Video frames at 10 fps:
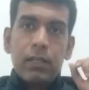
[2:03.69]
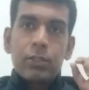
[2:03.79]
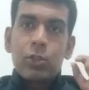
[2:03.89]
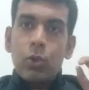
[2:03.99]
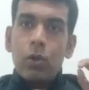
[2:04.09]

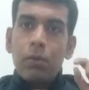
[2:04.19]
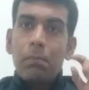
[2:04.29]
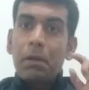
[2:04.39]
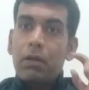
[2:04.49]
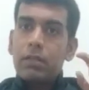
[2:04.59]
So
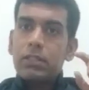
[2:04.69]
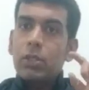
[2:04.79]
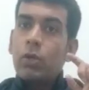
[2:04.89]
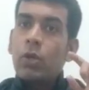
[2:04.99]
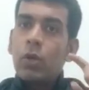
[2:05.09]
because
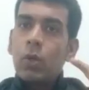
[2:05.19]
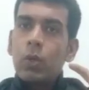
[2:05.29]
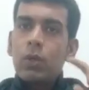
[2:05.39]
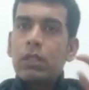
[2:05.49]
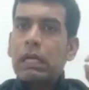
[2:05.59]
you
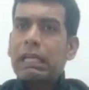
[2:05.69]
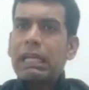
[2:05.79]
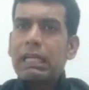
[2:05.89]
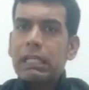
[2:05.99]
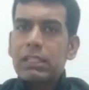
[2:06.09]
know the
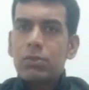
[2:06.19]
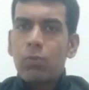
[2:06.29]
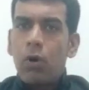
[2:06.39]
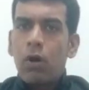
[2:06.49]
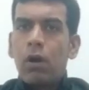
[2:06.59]
kid is
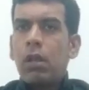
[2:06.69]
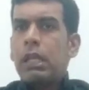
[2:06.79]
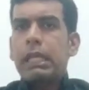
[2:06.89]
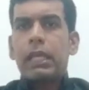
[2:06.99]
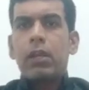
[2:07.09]
small,
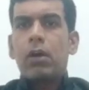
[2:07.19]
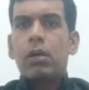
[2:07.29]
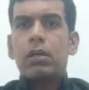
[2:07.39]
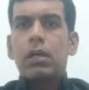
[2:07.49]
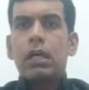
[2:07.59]
he
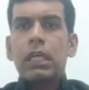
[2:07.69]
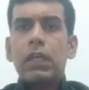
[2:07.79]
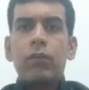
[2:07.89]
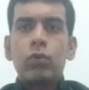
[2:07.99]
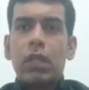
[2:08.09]
cannot
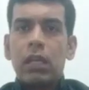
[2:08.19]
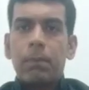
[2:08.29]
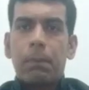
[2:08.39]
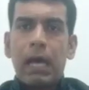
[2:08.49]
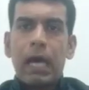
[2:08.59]
give you the
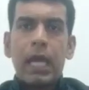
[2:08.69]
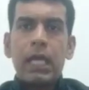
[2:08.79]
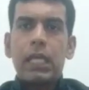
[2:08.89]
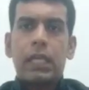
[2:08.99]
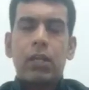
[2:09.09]
reply,
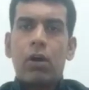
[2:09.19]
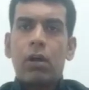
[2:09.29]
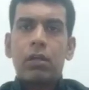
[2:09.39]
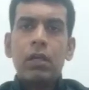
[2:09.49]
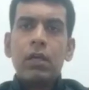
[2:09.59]
he
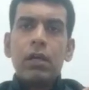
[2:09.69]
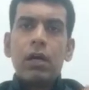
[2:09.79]
cannot